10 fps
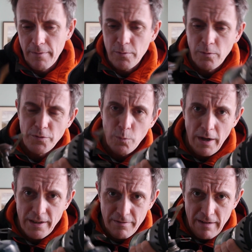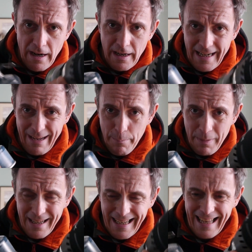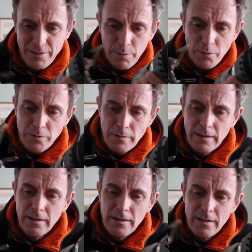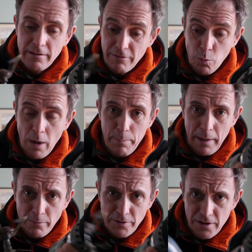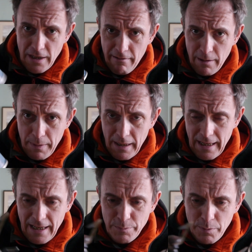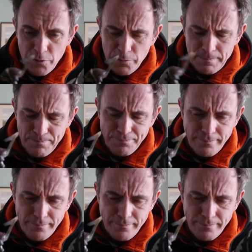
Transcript: And of course the weight of carrying a bigger gas bottle, there is a weight penalty to carrying a bigger gas bottle